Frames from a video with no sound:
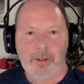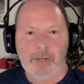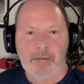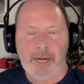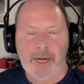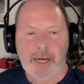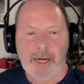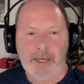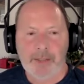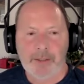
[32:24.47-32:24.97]

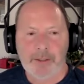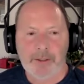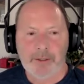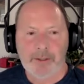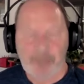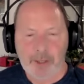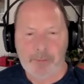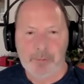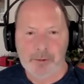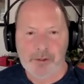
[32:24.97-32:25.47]
And
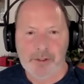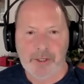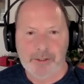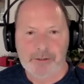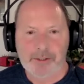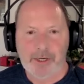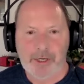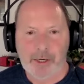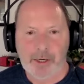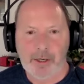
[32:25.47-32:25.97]
10%
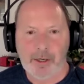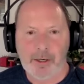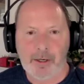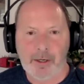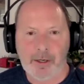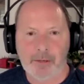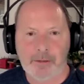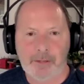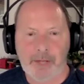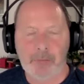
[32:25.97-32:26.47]
say,
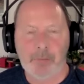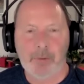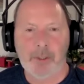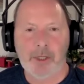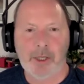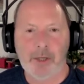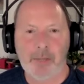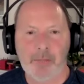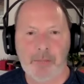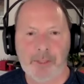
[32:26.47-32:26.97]
that will
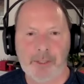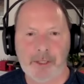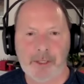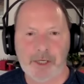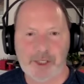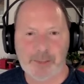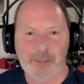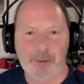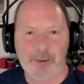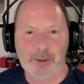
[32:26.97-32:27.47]
help my
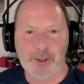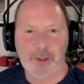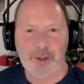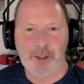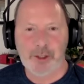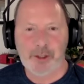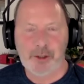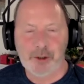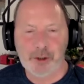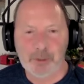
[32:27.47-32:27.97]
customers
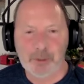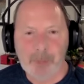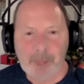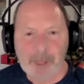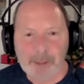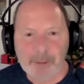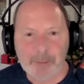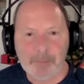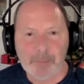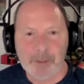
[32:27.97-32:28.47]
continue to
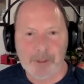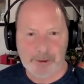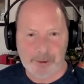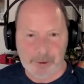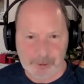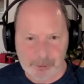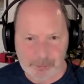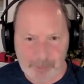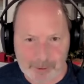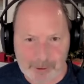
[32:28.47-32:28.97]
buy my
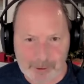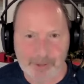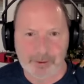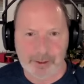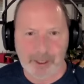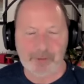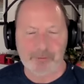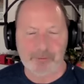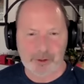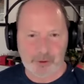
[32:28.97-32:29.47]
shoes
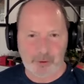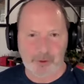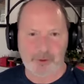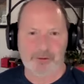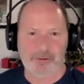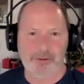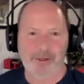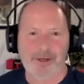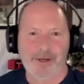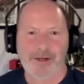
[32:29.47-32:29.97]
and
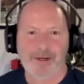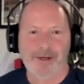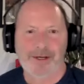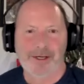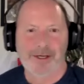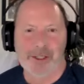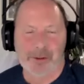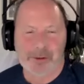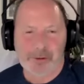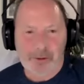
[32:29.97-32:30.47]
shorts.
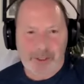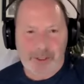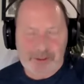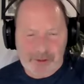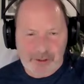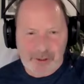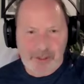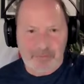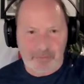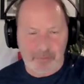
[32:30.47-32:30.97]
So they
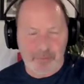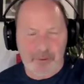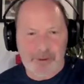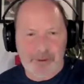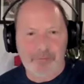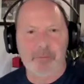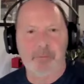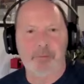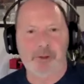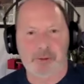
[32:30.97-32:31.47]
see it from a
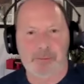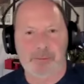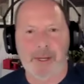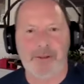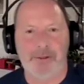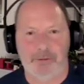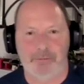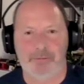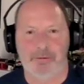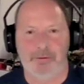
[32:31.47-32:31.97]
different
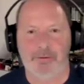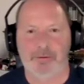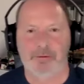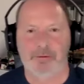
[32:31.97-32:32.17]
perspective.